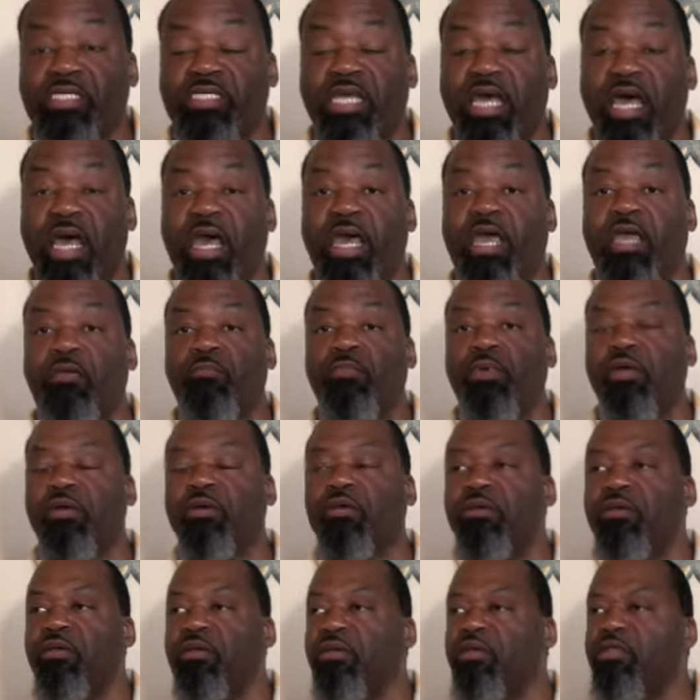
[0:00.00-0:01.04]
time,
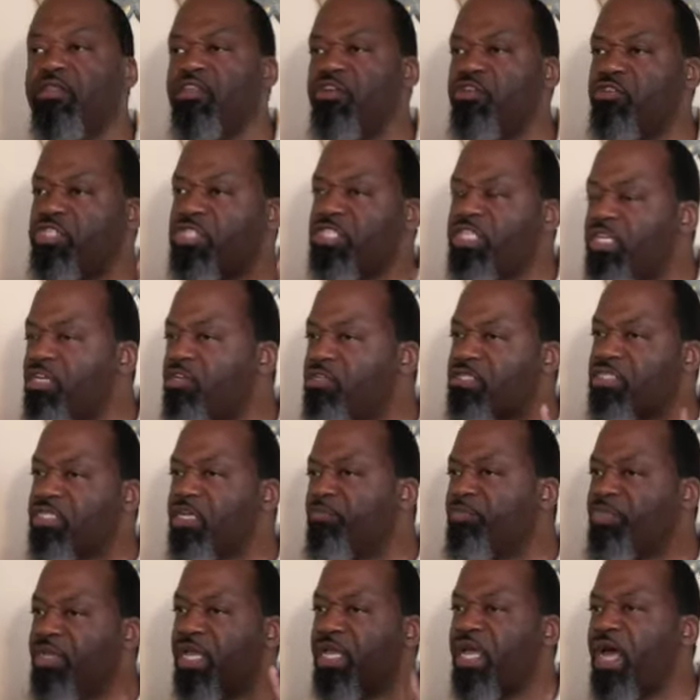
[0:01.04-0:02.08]
there's still
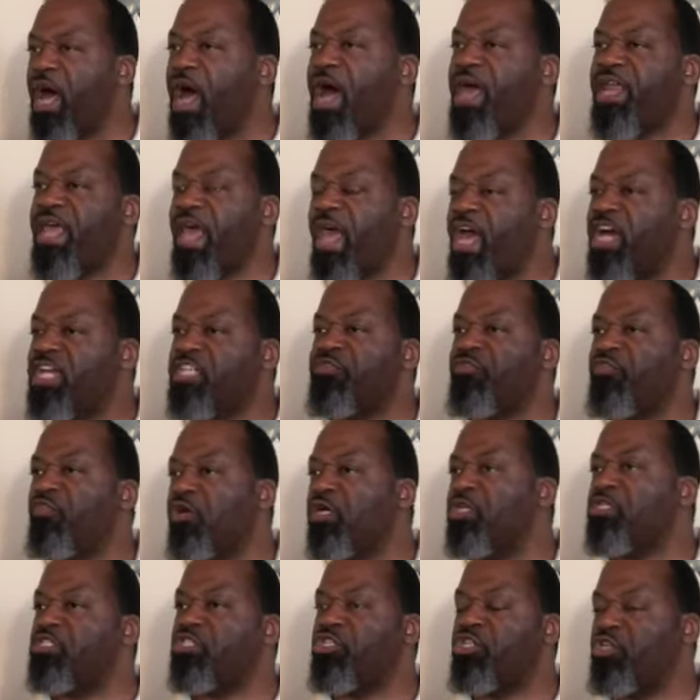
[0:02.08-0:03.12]
something God has for
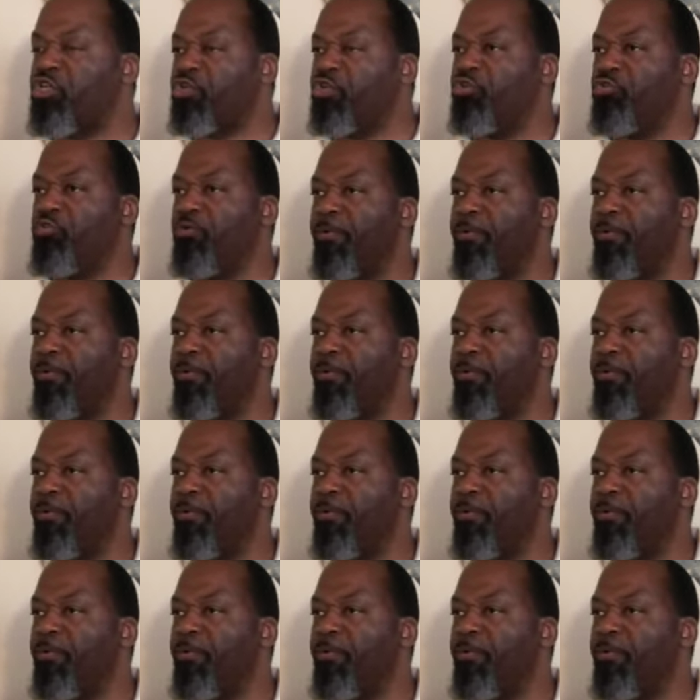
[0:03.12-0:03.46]
us to do.